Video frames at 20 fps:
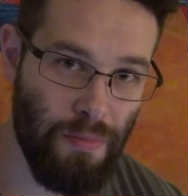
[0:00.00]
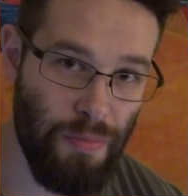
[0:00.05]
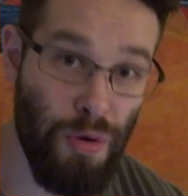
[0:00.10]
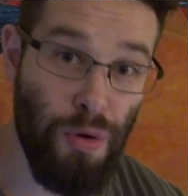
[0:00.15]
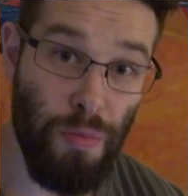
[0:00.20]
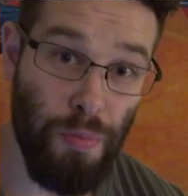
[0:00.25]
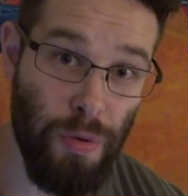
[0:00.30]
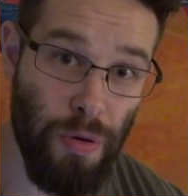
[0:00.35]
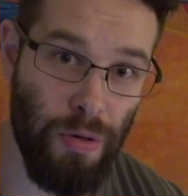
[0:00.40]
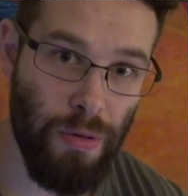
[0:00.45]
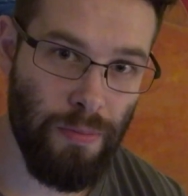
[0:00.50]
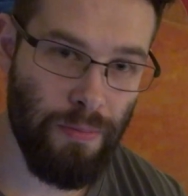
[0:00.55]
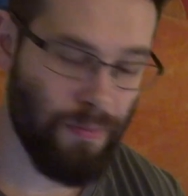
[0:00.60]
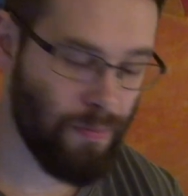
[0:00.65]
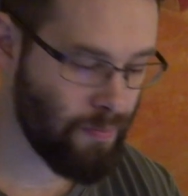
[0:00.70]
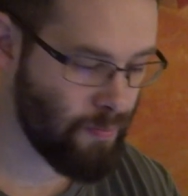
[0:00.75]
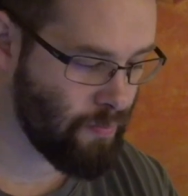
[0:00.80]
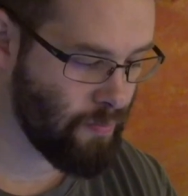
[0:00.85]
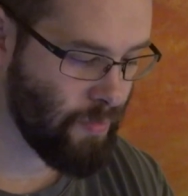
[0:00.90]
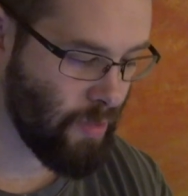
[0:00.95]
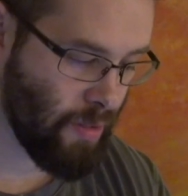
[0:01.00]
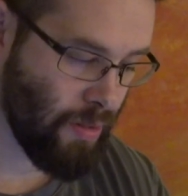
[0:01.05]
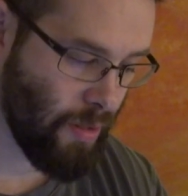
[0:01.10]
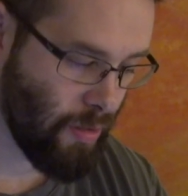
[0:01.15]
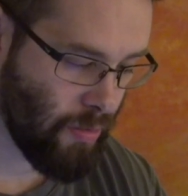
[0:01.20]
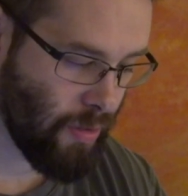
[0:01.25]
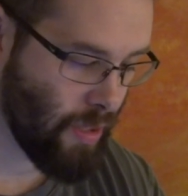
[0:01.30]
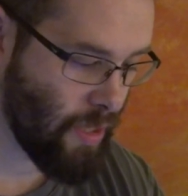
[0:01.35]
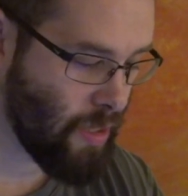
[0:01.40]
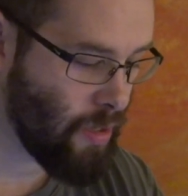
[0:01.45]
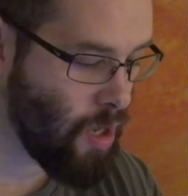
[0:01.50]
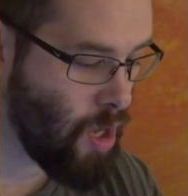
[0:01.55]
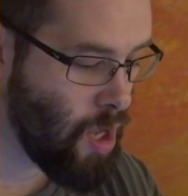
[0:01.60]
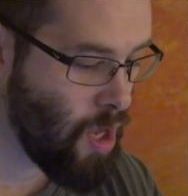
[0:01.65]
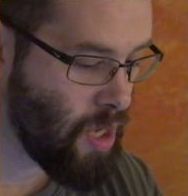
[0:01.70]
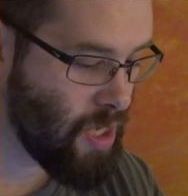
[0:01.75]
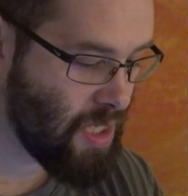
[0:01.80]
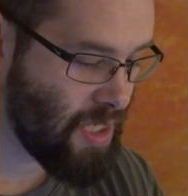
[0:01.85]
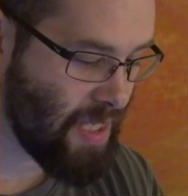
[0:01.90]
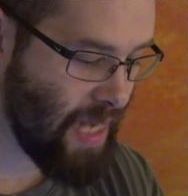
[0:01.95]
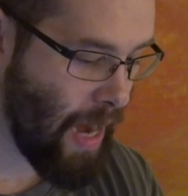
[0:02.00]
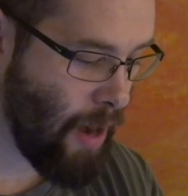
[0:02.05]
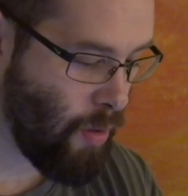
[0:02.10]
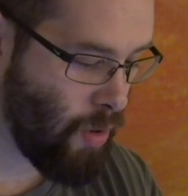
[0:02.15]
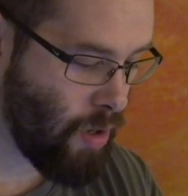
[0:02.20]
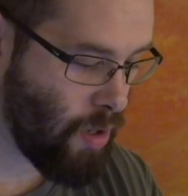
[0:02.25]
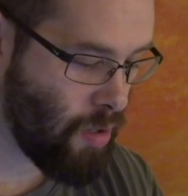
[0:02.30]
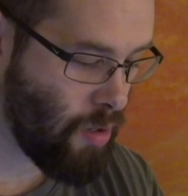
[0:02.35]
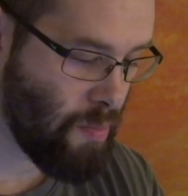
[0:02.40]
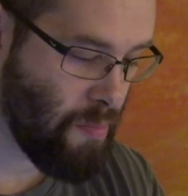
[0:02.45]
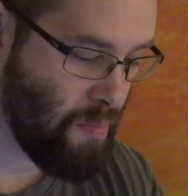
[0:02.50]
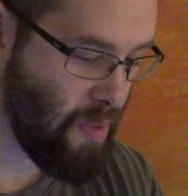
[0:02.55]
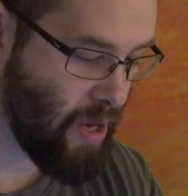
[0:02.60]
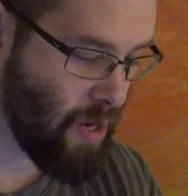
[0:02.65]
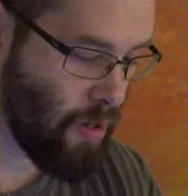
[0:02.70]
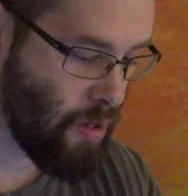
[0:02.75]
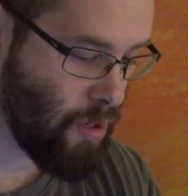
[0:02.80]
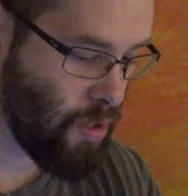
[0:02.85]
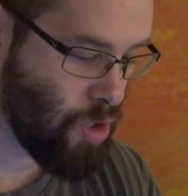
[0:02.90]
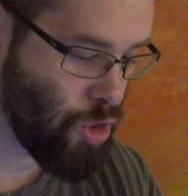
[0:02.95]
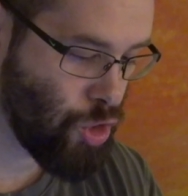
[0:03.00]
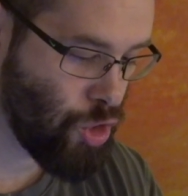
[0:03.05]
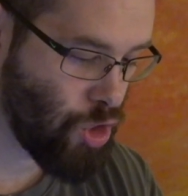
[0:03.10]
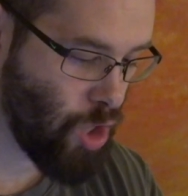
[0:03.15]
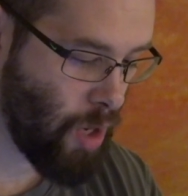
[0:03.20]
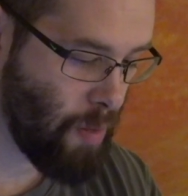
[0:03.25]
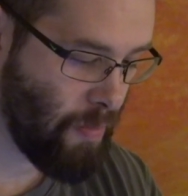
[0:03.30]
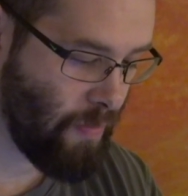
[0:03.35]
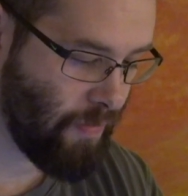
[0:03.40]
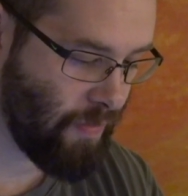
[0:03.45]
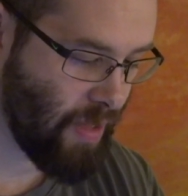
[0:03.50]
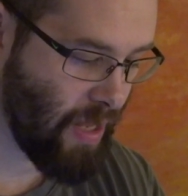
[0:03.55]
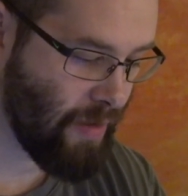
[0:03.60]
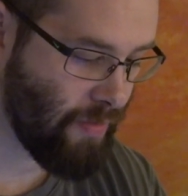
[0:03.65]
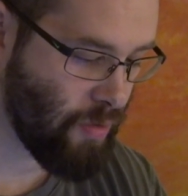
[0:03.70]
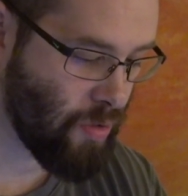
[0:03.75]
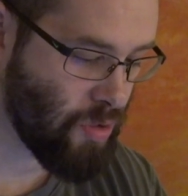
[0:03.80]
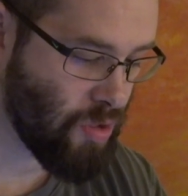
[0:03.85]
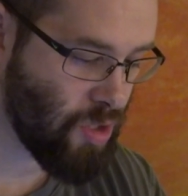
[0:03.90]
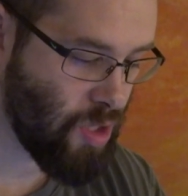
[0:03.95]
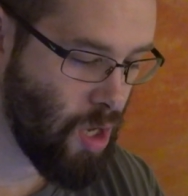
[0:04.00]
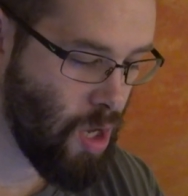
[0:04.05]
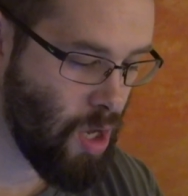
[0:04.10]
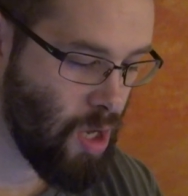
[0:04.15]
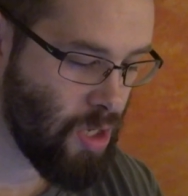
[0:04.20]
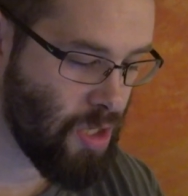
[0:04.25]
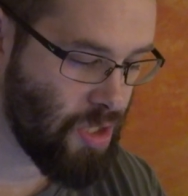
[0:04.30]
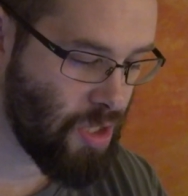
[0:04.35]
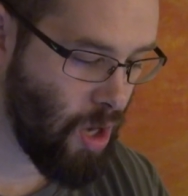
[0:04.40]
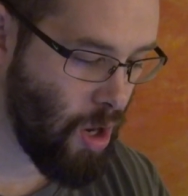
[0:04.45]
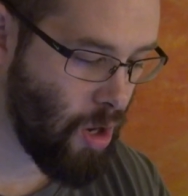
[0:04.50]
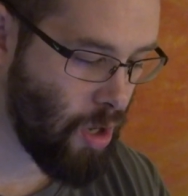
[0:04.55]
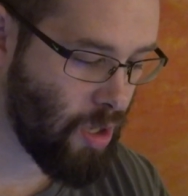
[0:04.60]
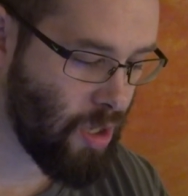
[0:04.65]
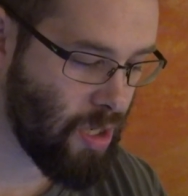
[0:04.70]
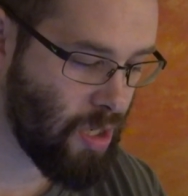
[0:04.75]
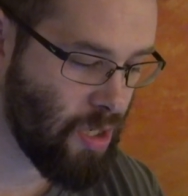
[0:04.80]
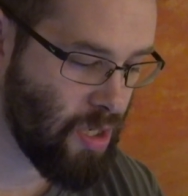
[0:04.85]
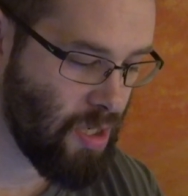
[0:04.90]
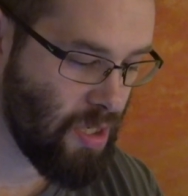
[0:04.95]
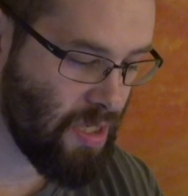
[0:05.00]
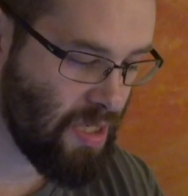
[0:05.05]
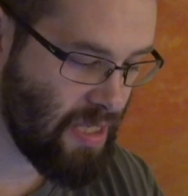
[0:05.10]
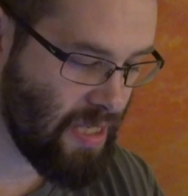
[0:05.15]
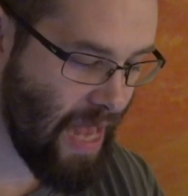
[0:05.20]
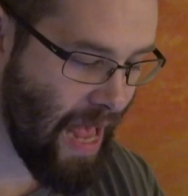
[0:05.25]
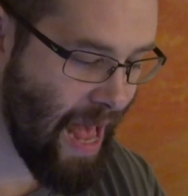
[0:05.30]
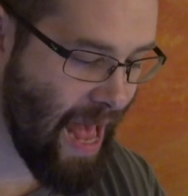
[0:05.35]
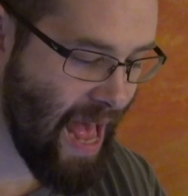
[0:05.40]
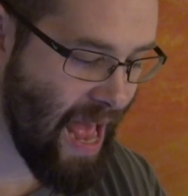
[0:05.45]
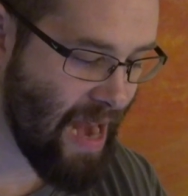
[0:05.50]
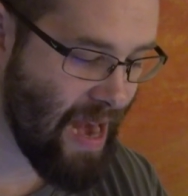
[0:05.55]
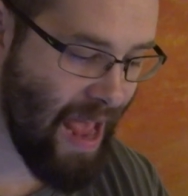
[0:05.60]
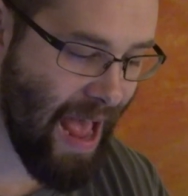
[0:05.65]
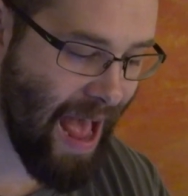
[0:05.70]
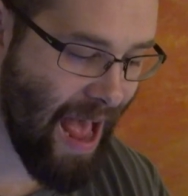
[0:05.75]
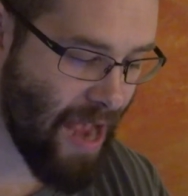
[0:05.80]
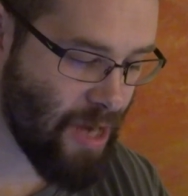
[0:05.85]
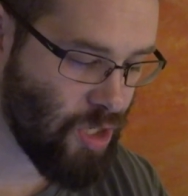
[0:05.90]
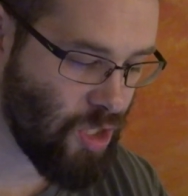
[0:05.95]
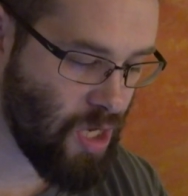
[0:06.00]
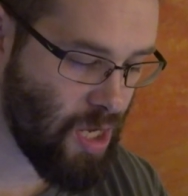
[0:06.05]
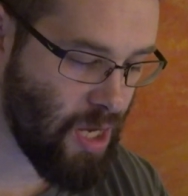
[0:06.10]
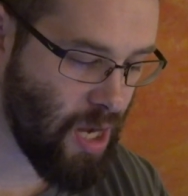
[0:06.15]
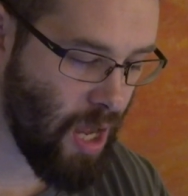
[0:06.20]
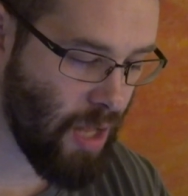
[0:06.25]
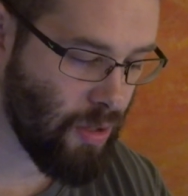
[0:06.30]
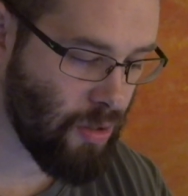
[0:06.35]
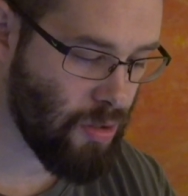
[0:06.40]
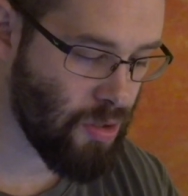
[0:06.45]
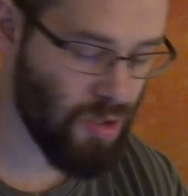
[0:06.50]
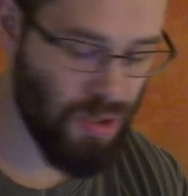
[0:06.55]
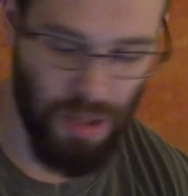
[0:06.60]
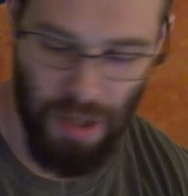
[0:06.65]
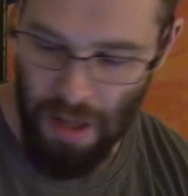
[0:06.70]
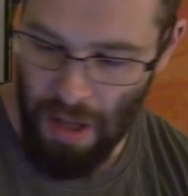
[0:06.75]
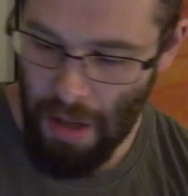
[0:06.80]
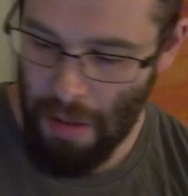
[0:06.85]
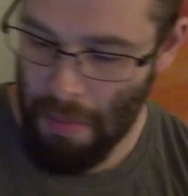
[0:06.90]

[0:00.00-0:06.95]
Poop, literally. Sour, bitter, sharp flavors. Dark, sad, ashy colors.